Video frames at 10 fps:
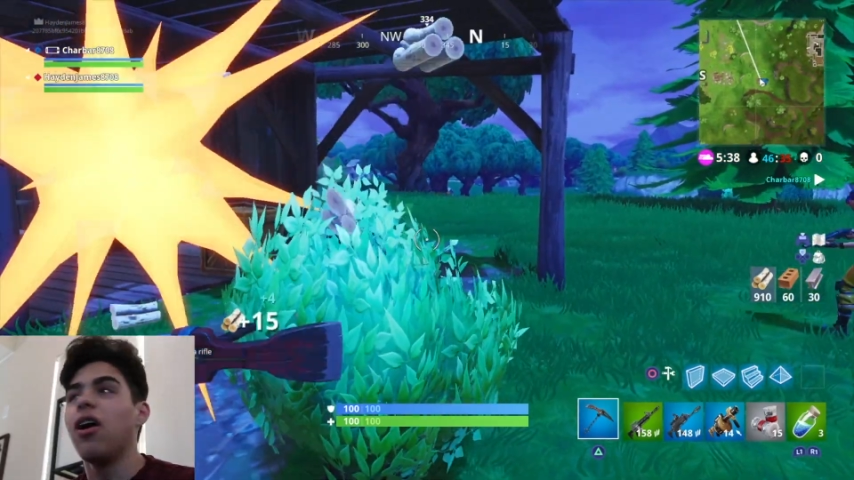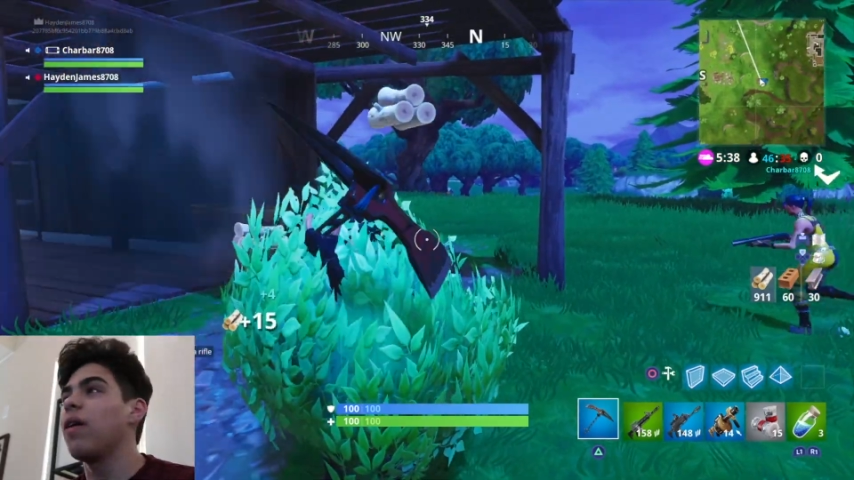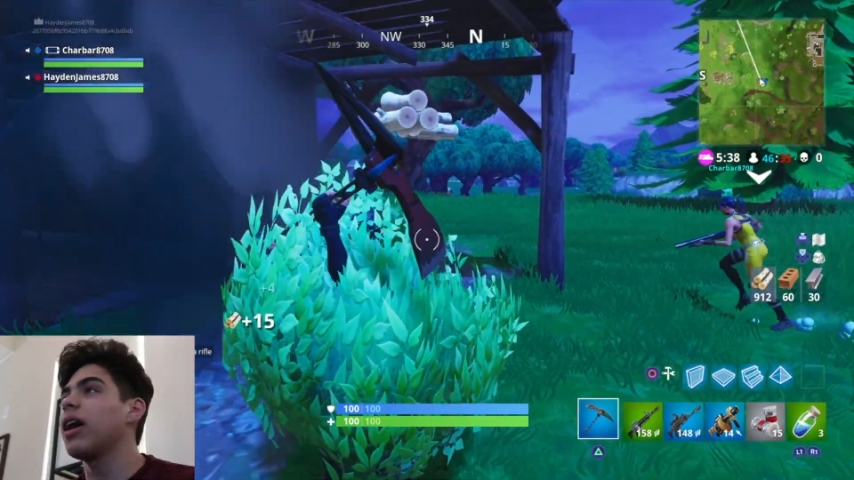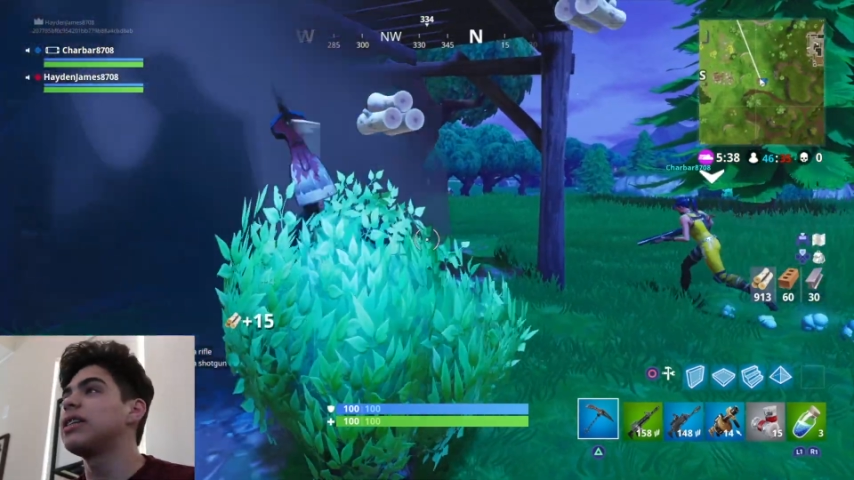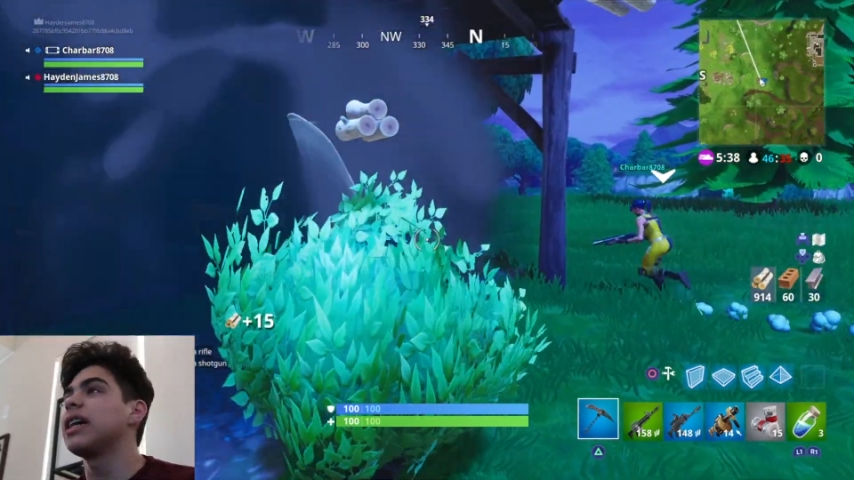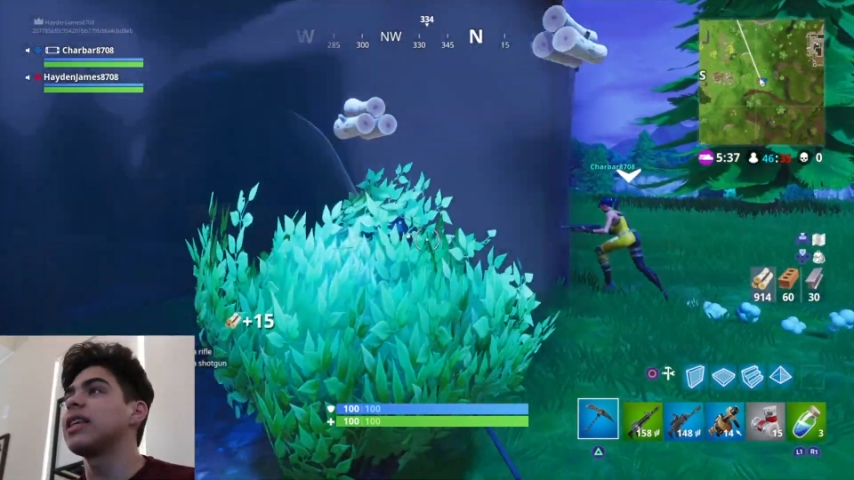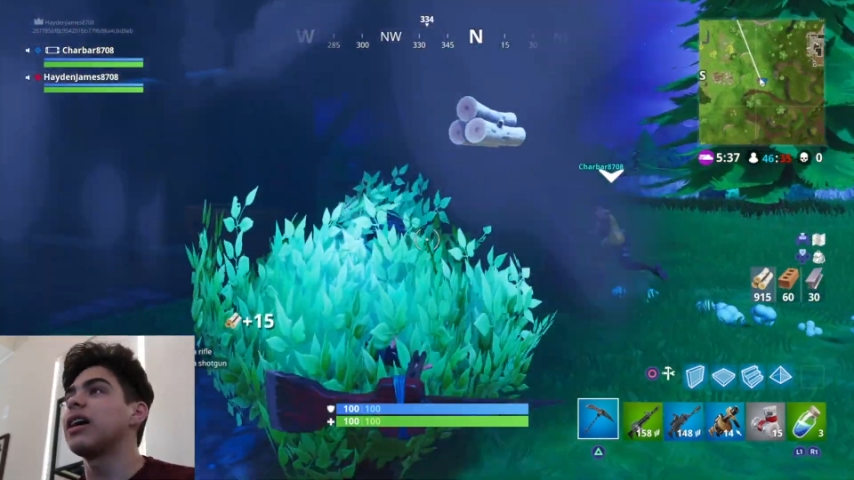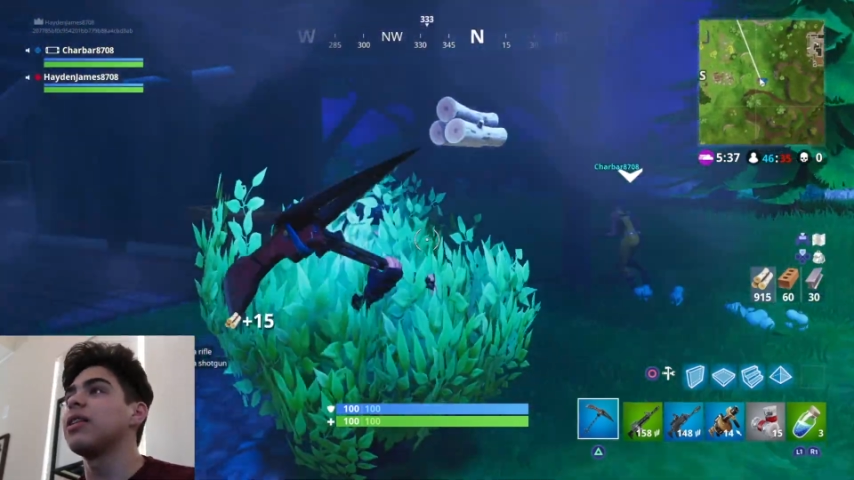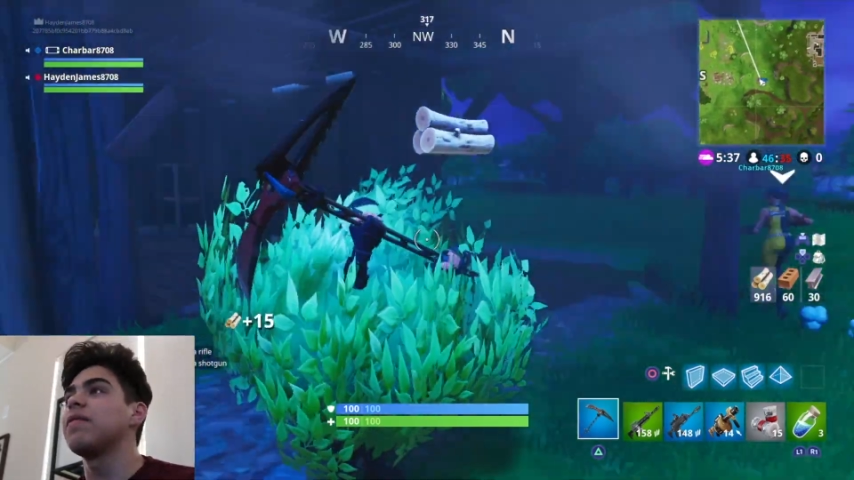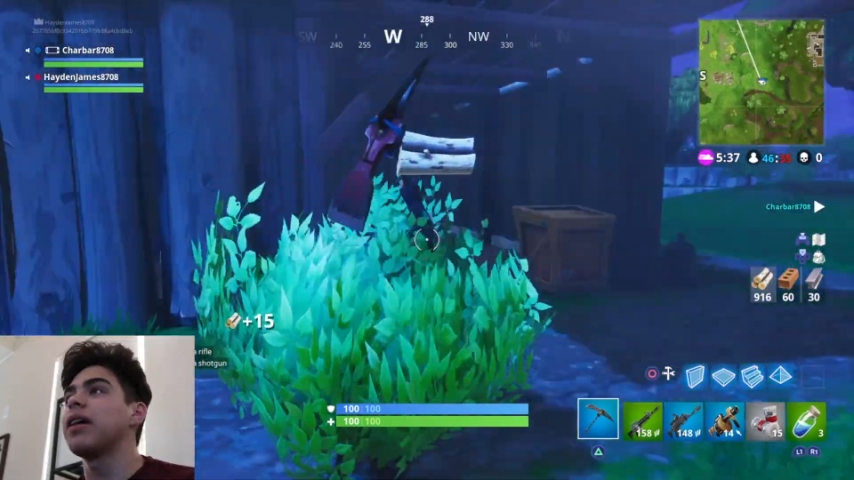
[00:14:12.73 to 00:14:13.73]
Oh, I gotta take
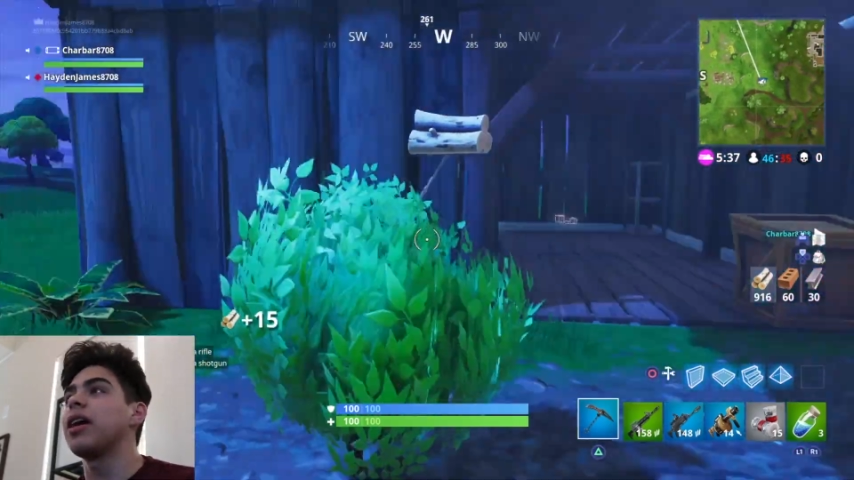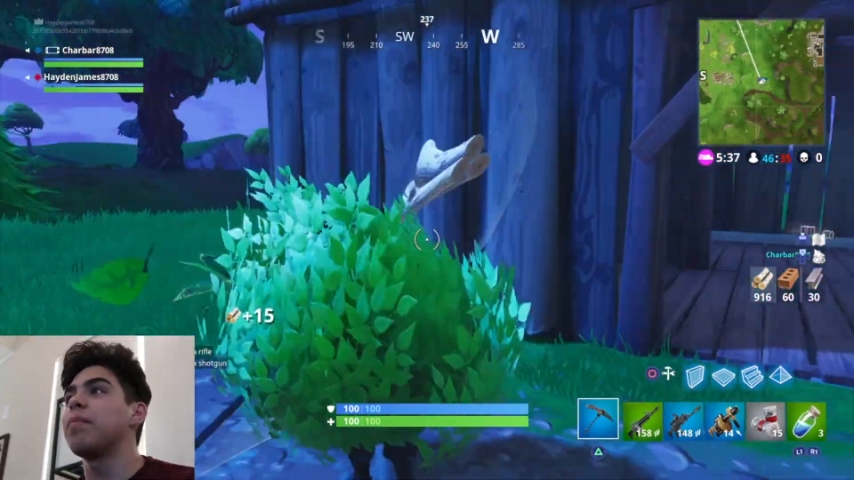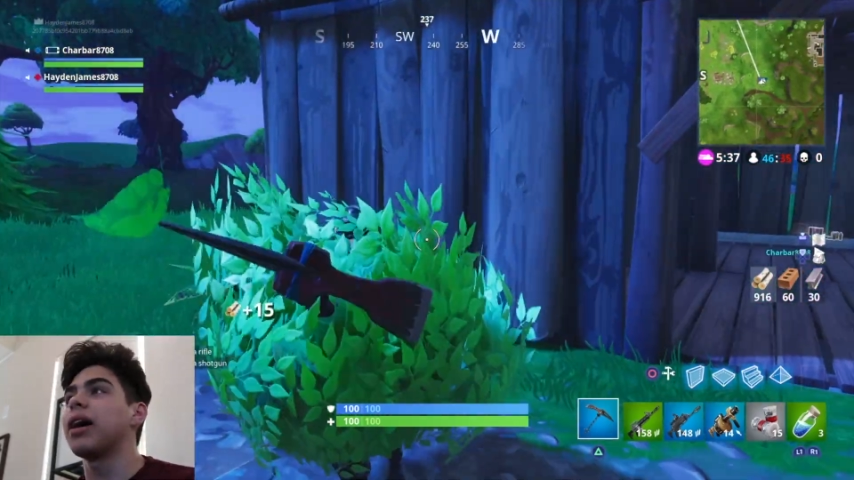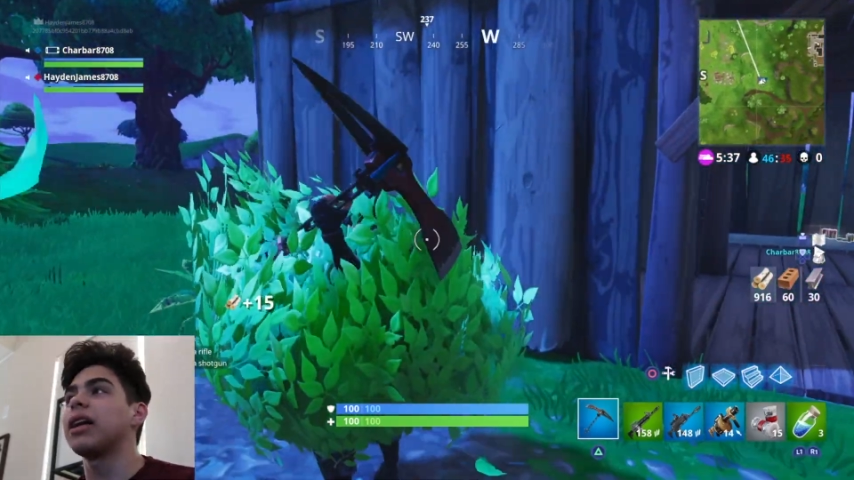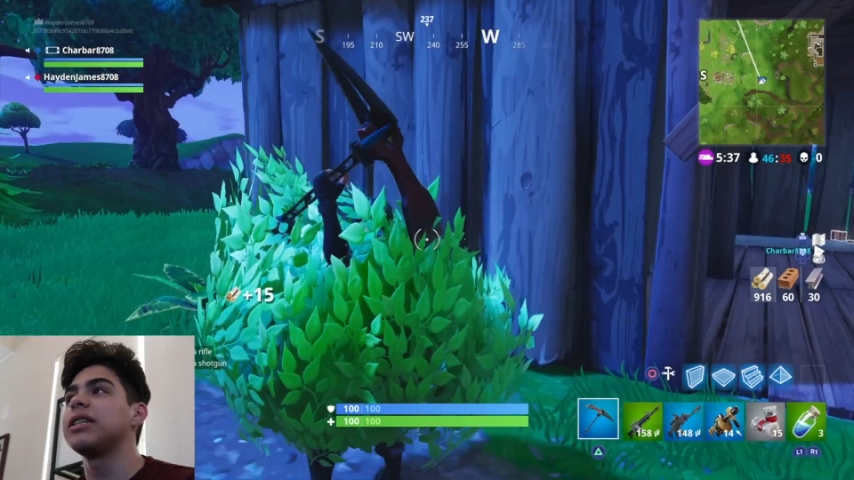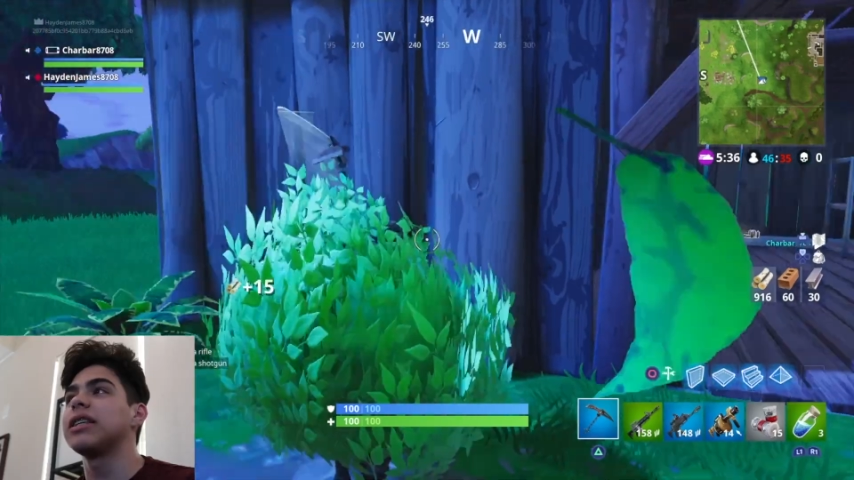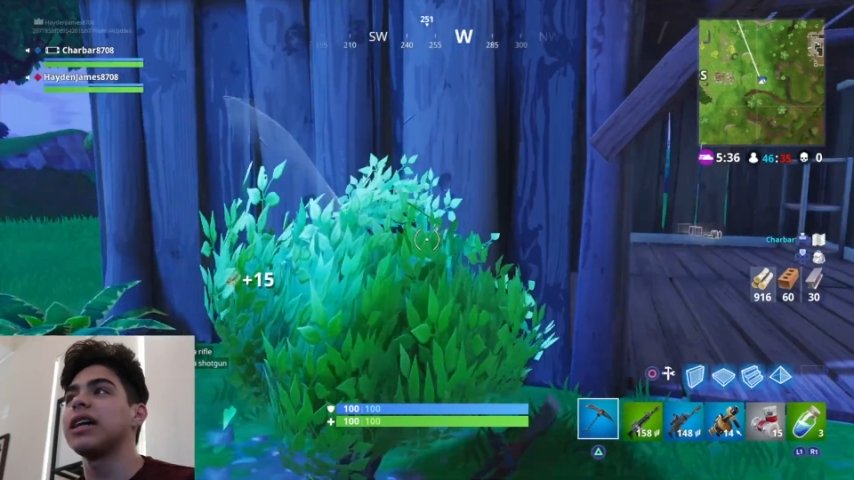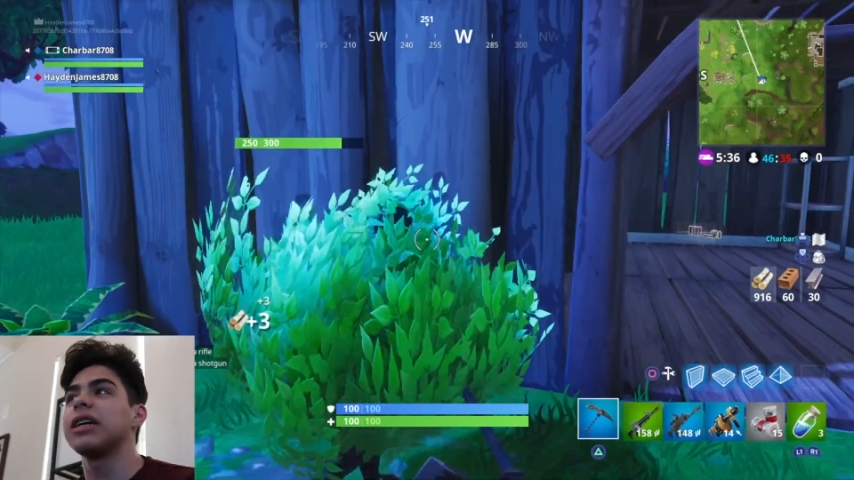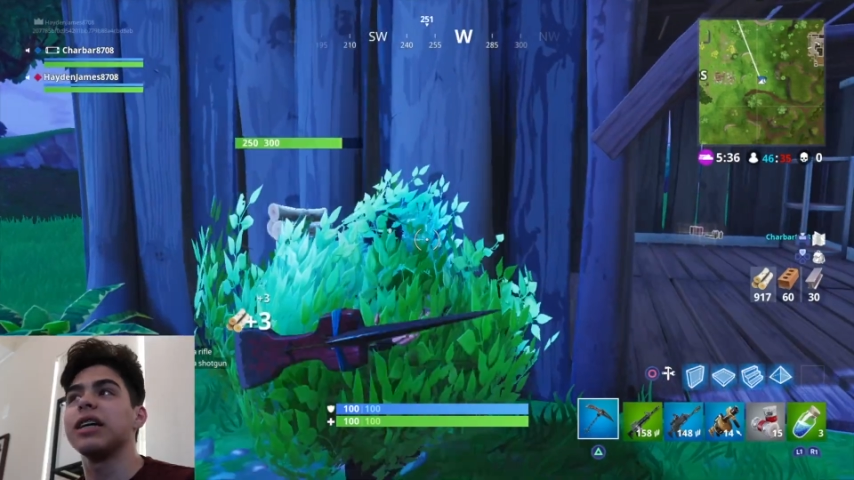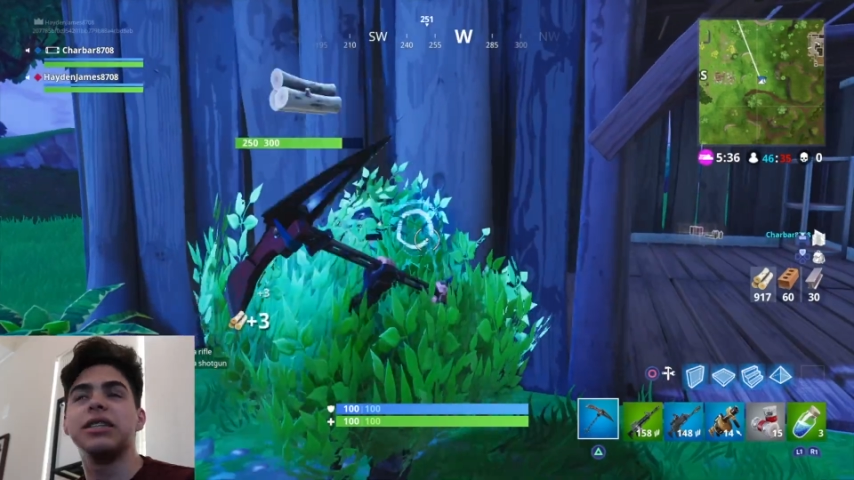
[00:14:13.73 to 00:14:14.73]
that. Leave that up. I gotta take
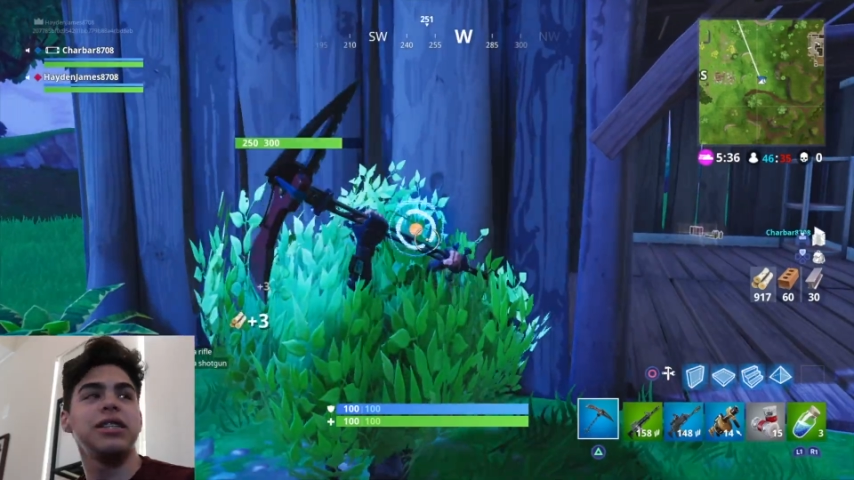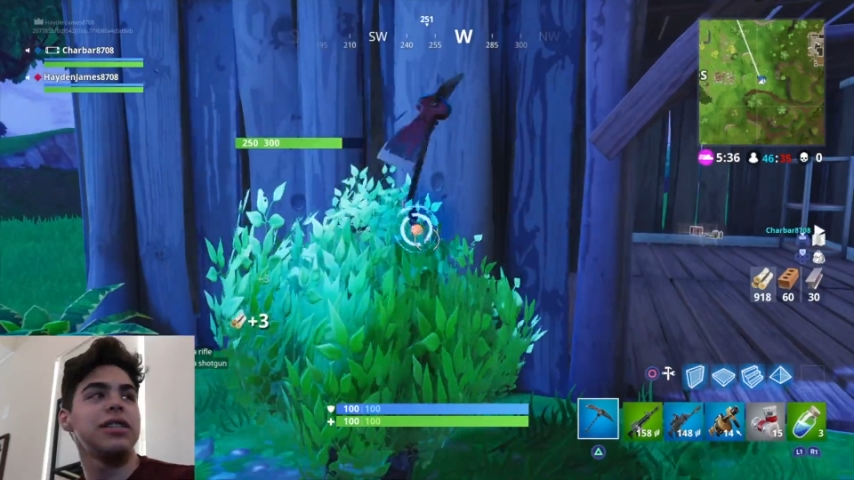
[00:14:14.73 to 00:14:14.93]
that test.